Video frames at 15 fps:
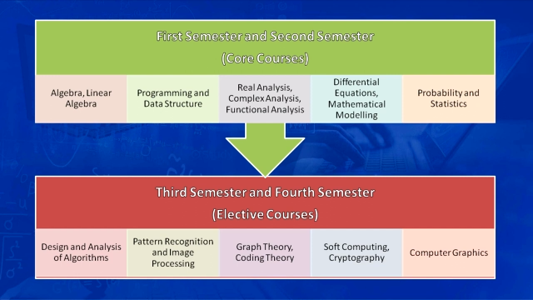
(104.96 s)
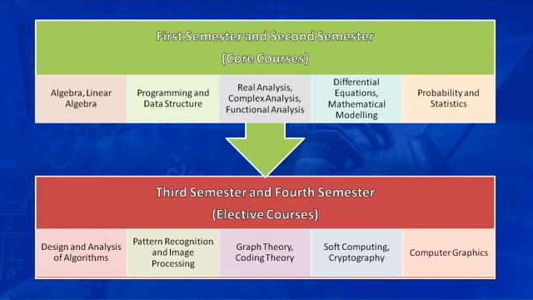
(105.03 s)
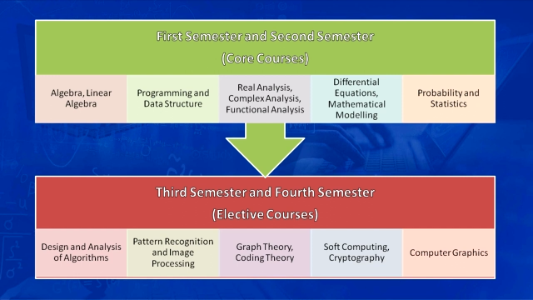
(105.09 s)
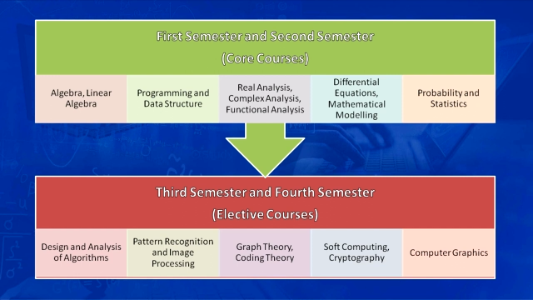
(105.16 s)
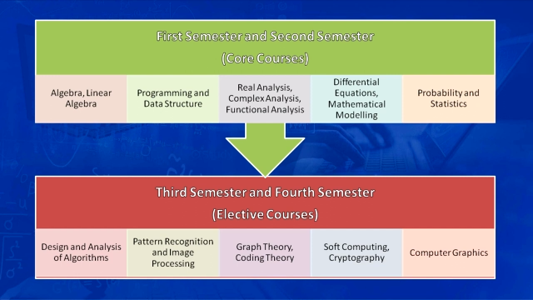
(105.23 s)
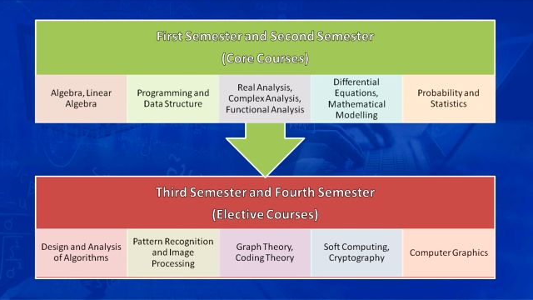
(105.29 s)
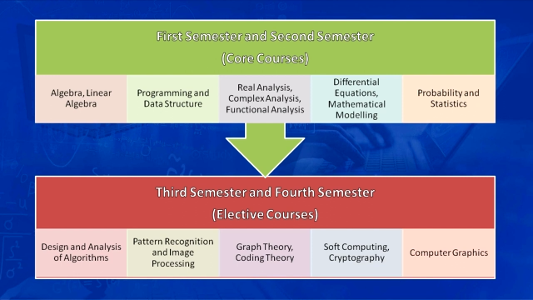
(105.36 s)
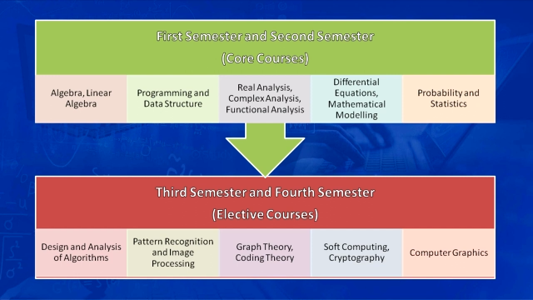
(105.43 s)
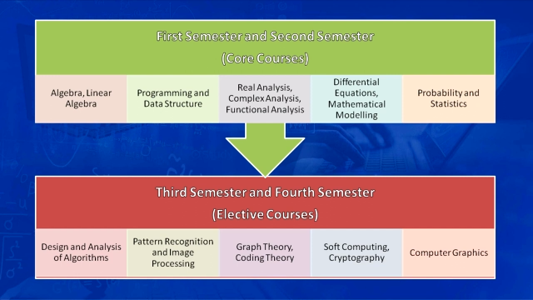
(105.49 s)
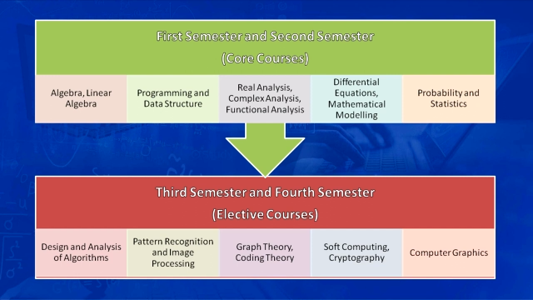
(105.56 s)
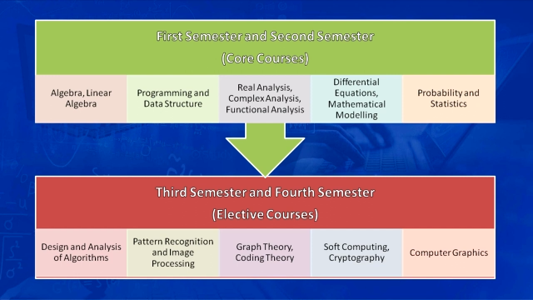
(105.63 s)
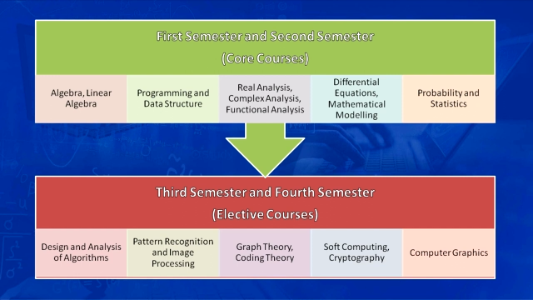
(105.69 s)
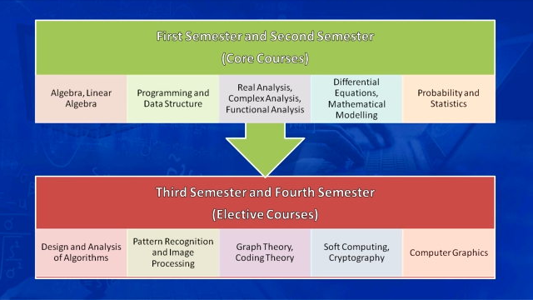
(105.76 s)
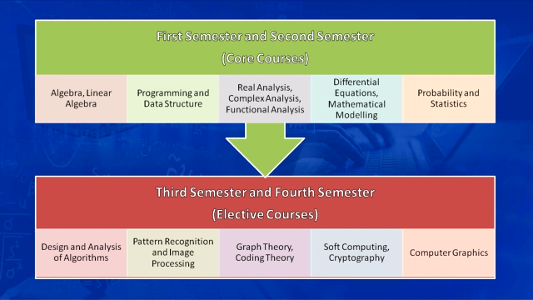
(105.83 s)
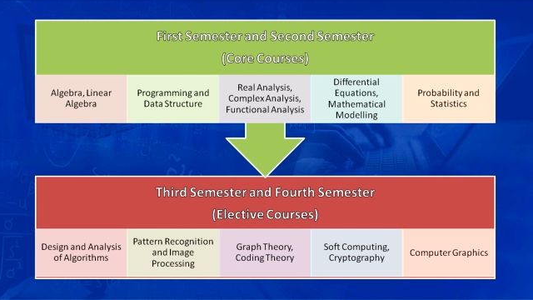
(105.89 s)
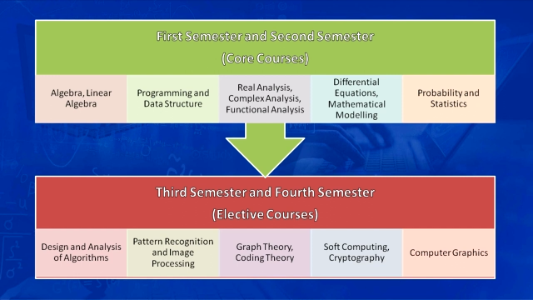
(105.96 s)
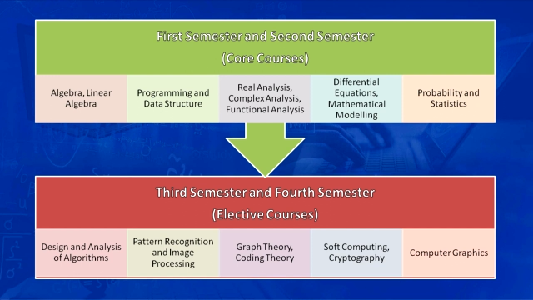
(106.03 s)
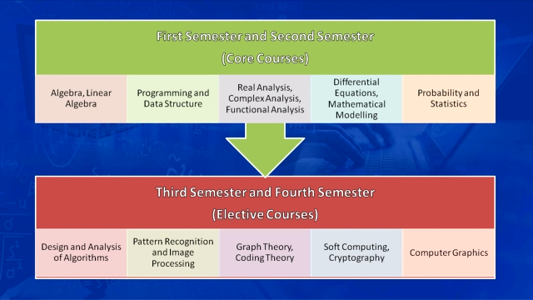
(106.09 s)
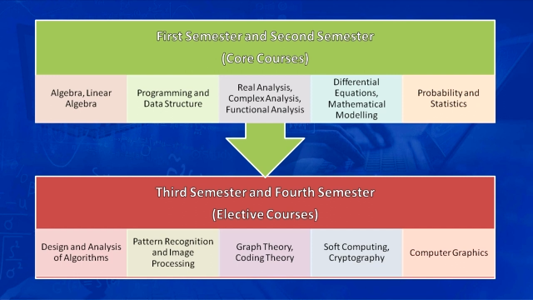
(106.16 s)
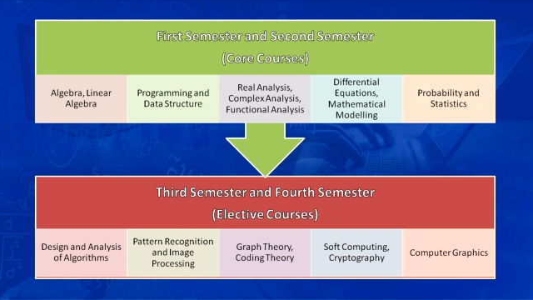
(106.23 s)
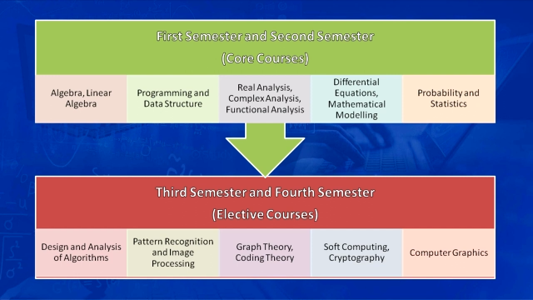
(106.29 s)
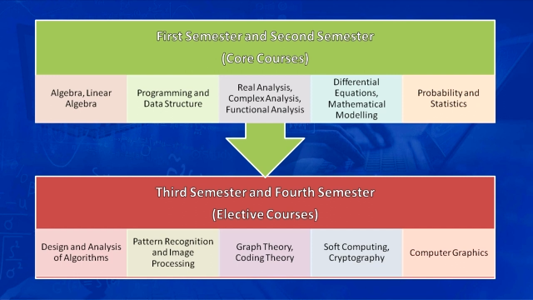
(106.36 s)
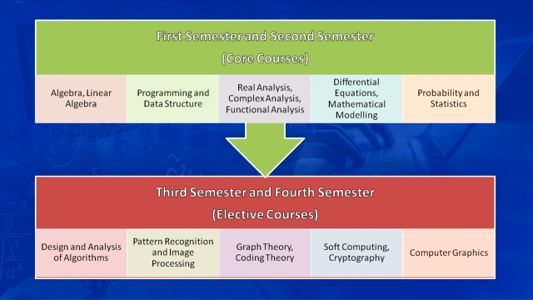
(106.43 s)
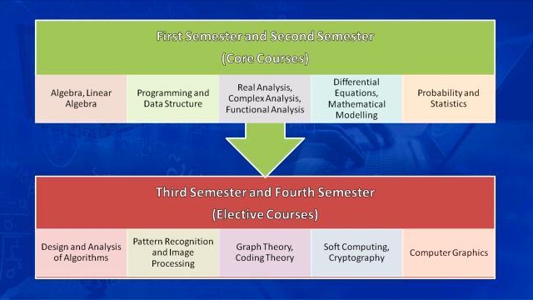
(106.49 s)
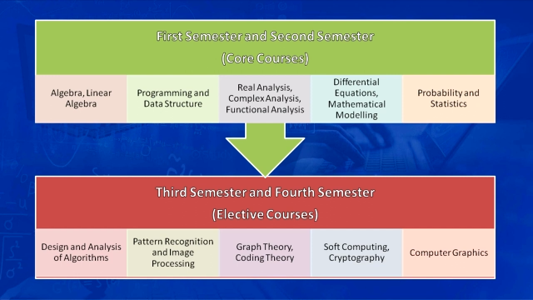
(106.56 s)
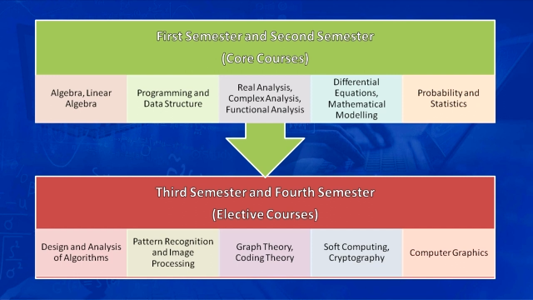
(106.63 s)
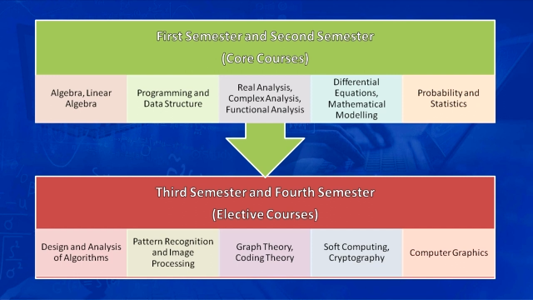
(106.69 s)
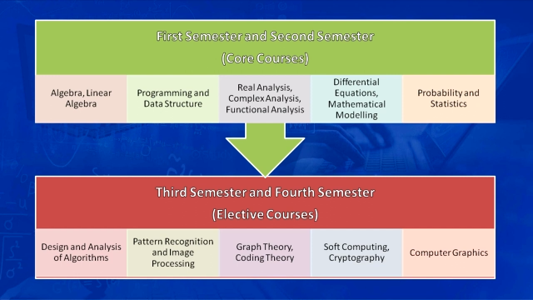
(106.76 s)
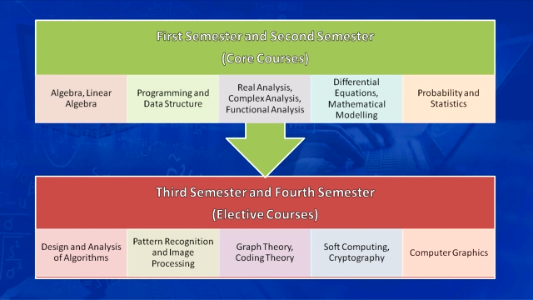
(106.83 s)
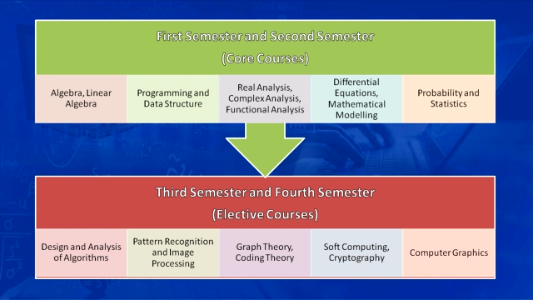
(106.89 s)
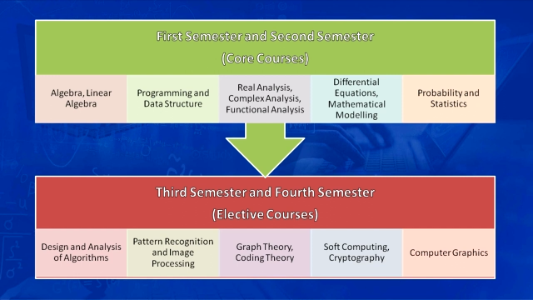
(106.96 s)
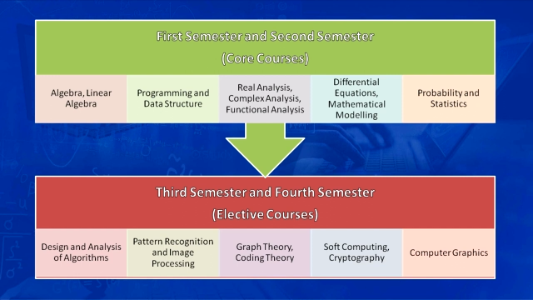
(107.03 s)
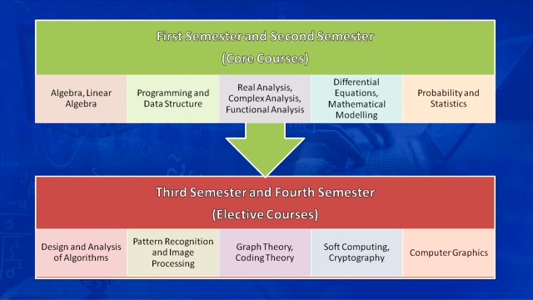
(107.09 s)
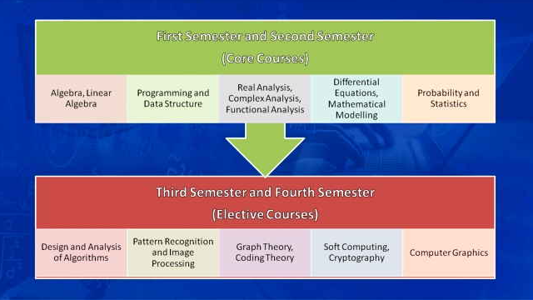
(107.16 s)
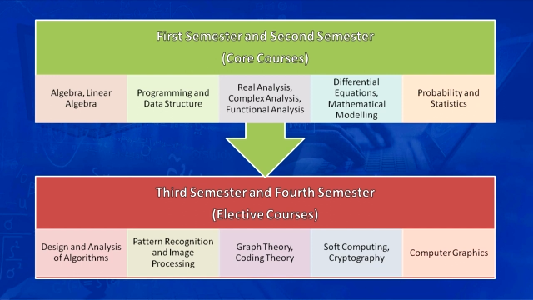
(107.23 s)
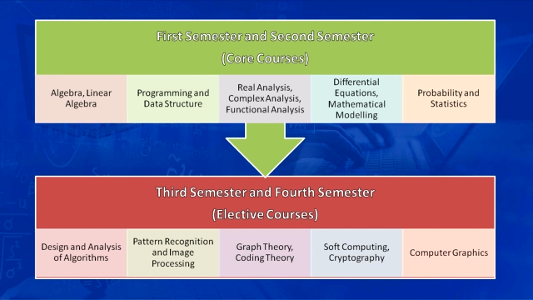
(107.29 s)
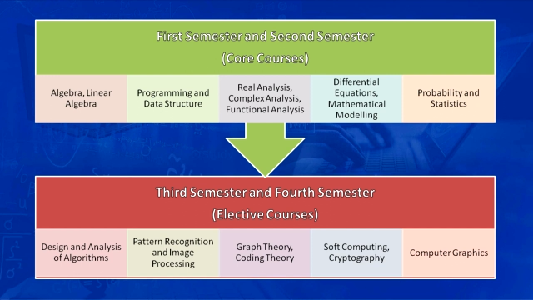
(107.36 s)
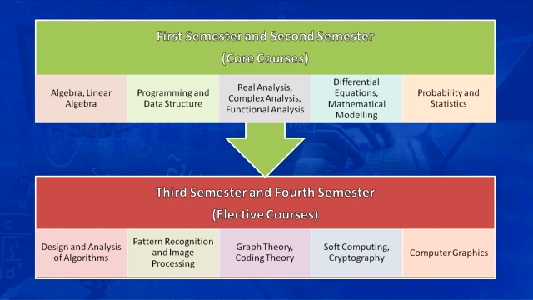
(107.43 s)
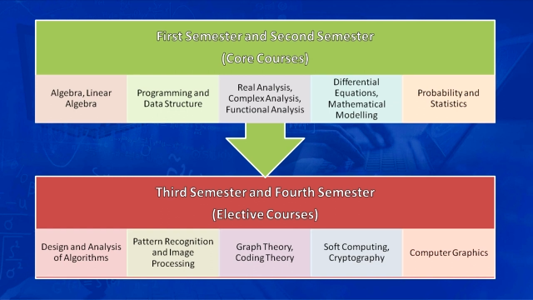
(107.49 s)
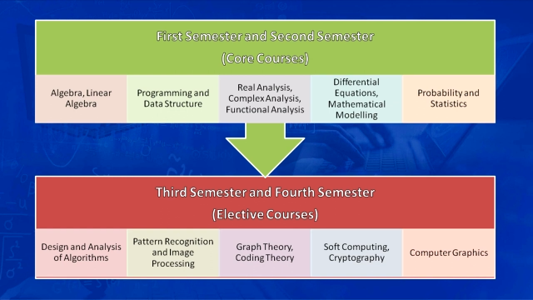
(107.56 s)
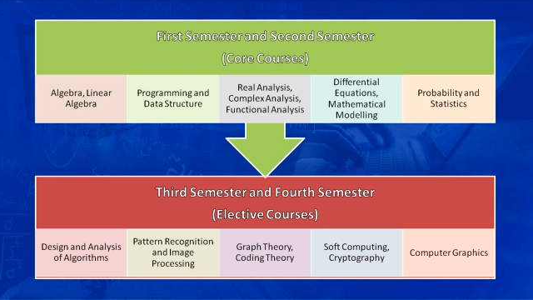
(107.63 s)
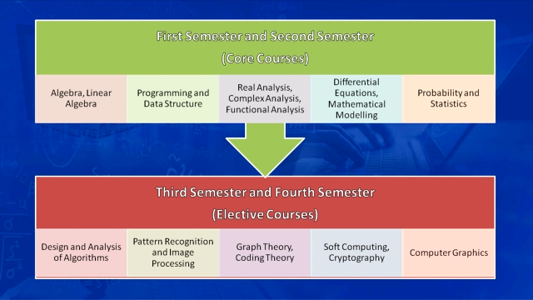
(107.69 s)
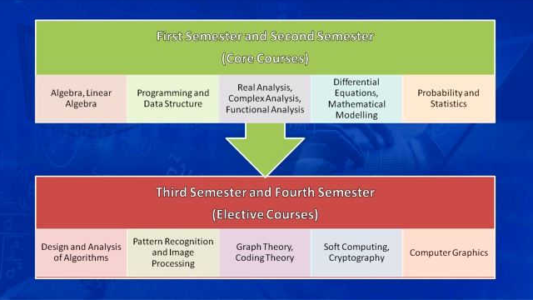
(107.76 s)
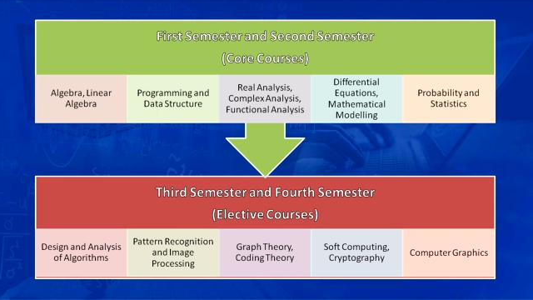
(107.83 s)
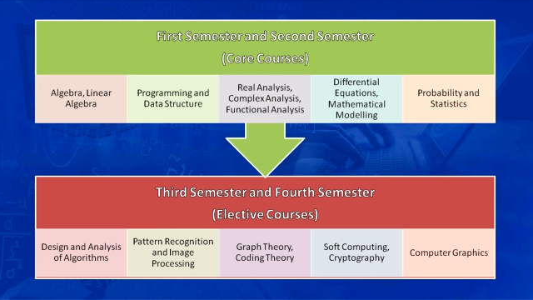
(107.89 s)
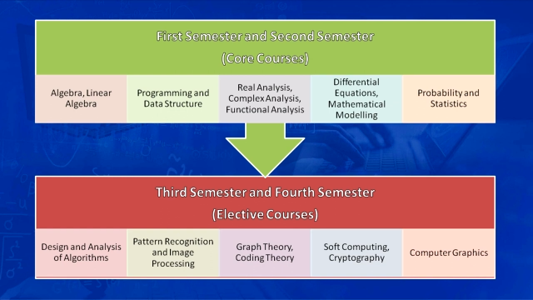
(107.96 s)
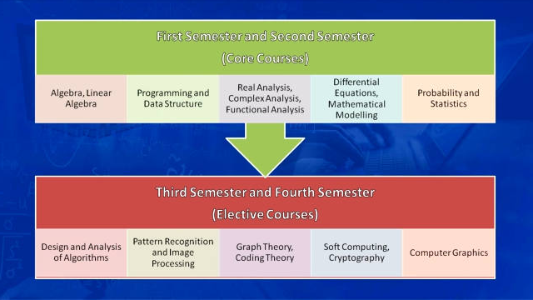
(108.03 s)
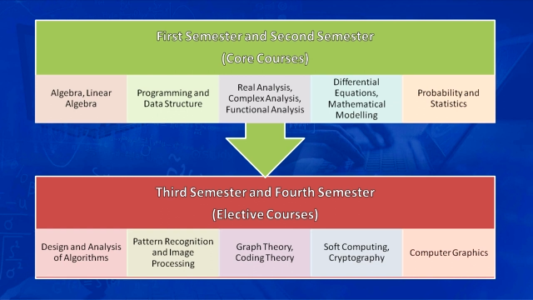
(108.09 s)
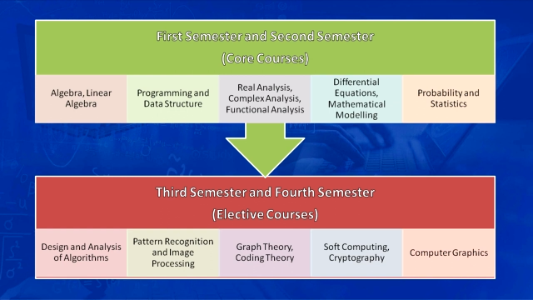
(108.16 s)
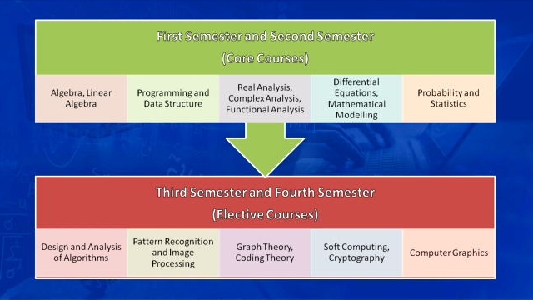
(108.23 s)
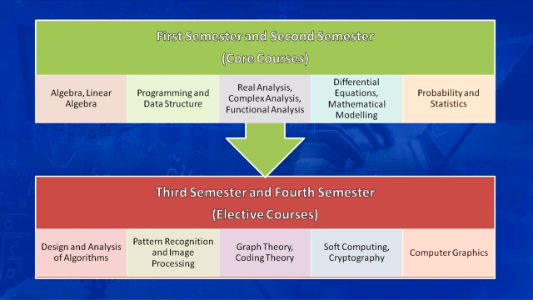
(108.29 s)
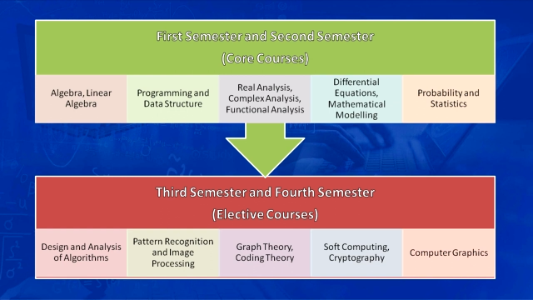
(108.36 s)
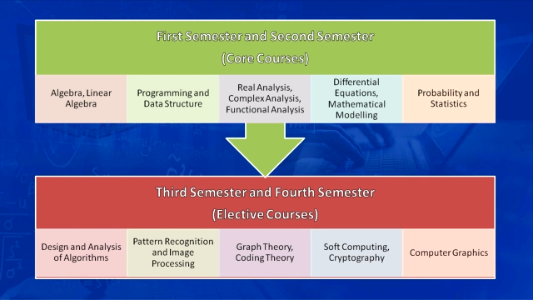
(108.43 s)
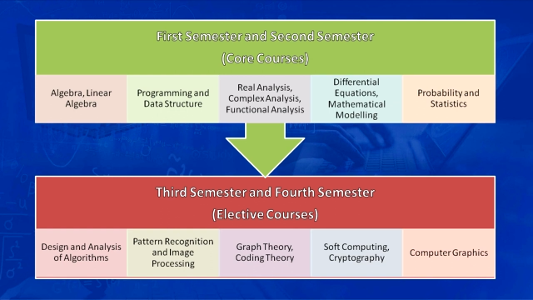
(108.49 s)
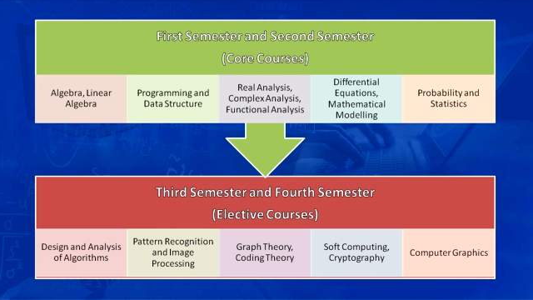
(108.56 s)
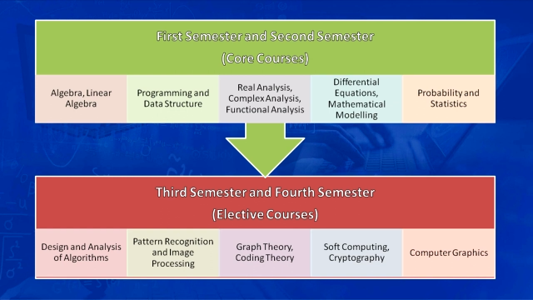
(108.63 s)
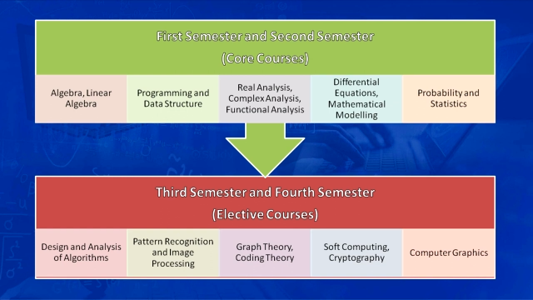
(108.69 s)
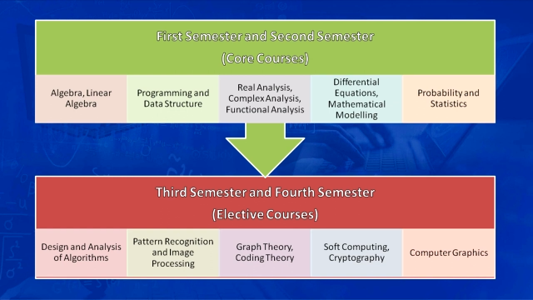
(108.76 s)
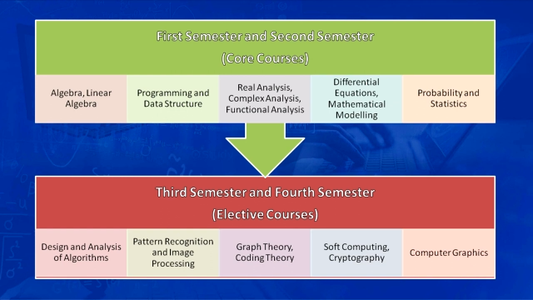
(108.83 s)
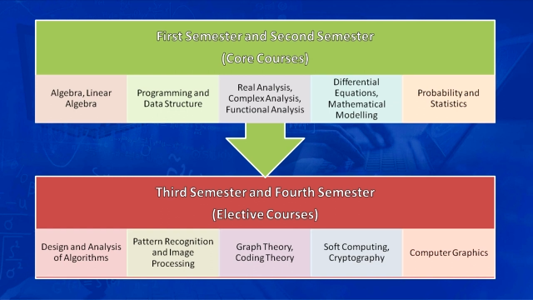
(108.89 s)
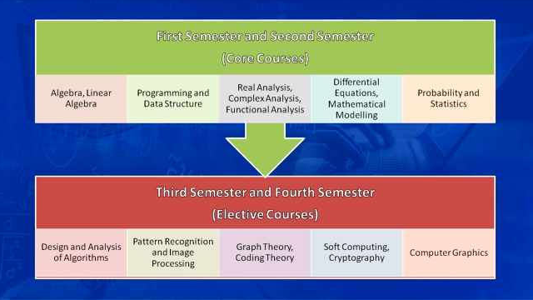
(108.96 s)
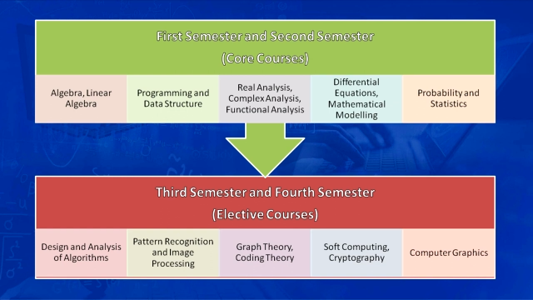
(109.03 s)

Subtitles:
(no speaker visible)